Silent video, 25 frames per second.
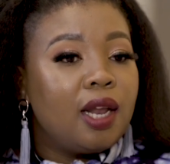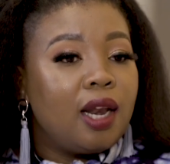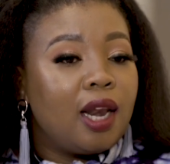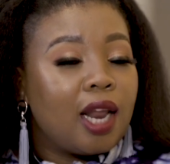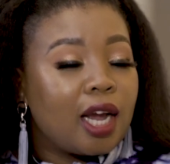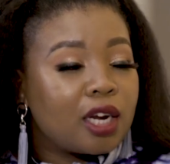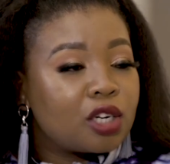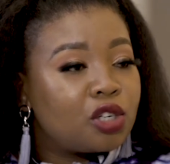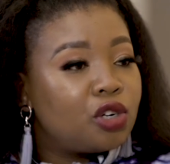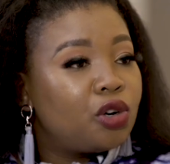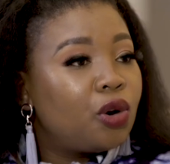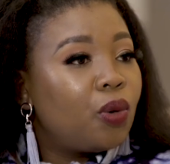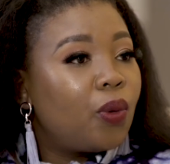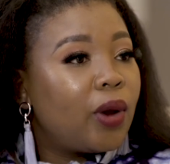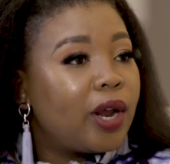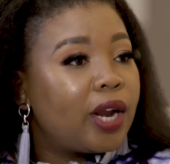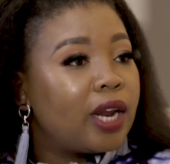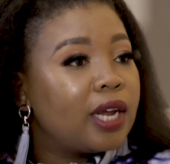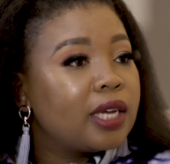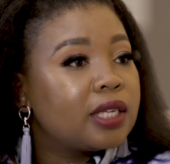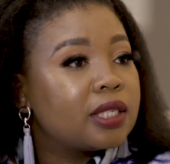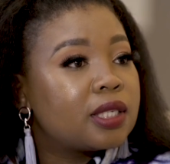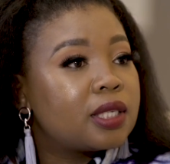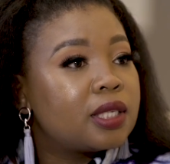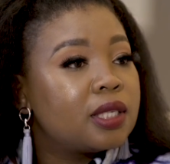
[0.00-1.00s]
luxury
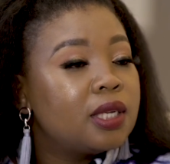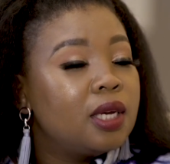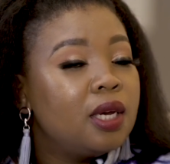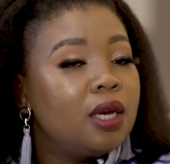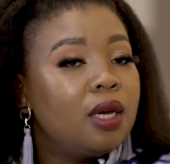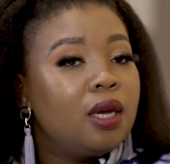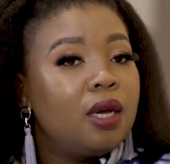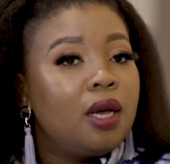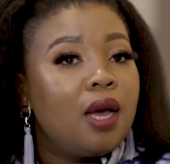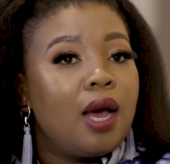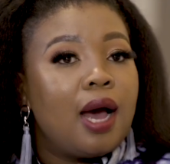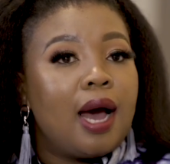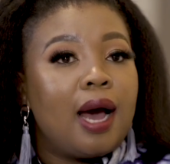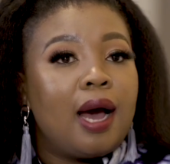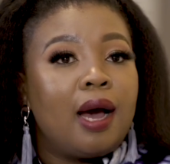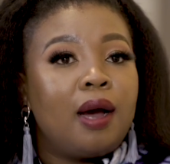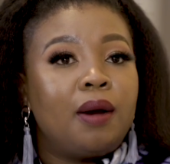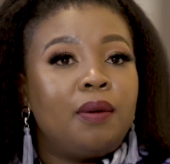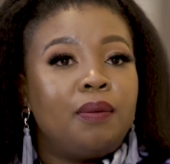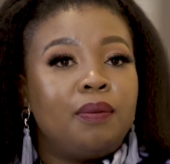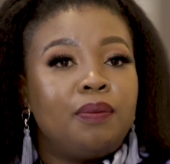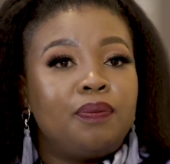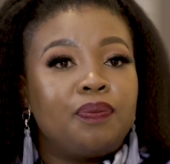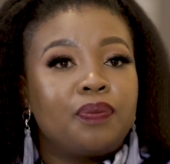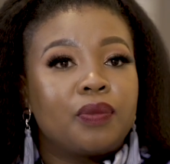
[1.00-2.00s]
weddings
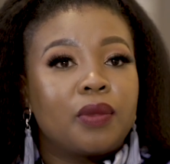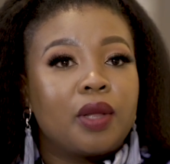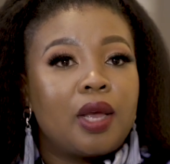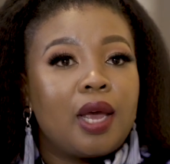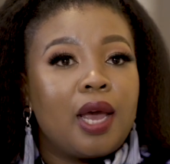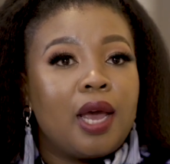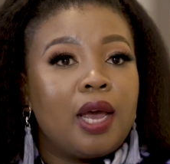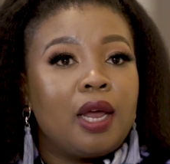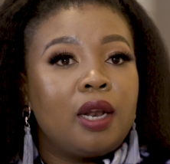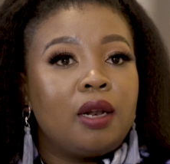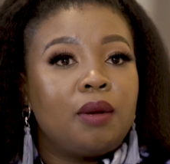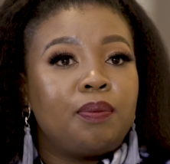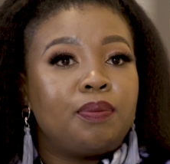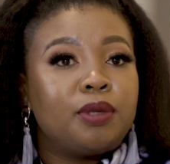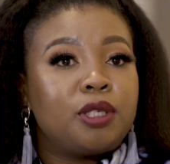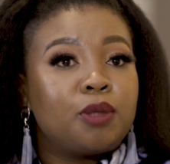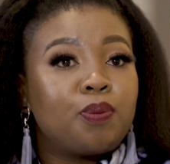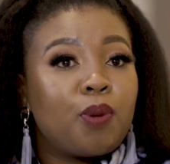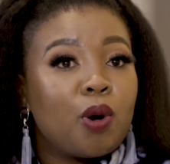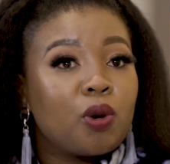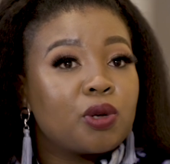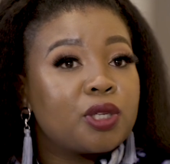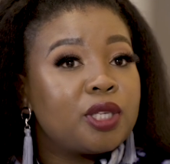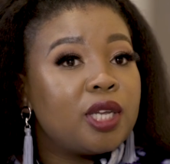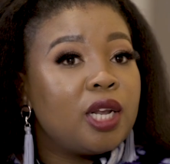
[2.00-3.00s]
and
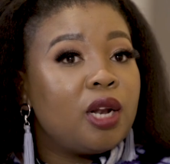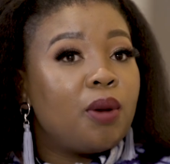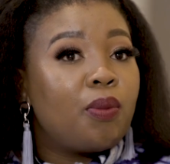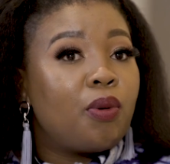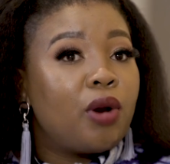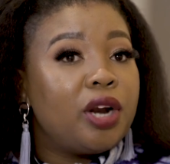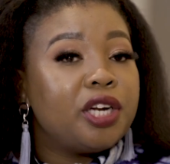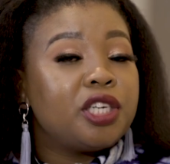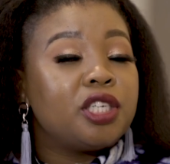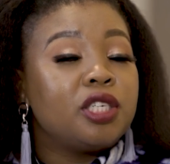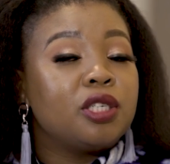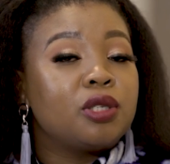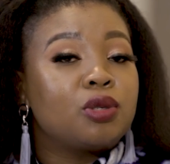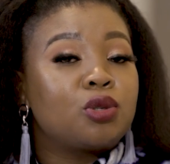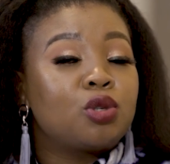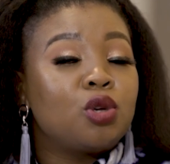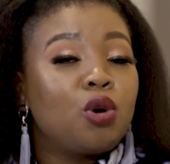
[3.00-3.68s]
bespoke celebrations.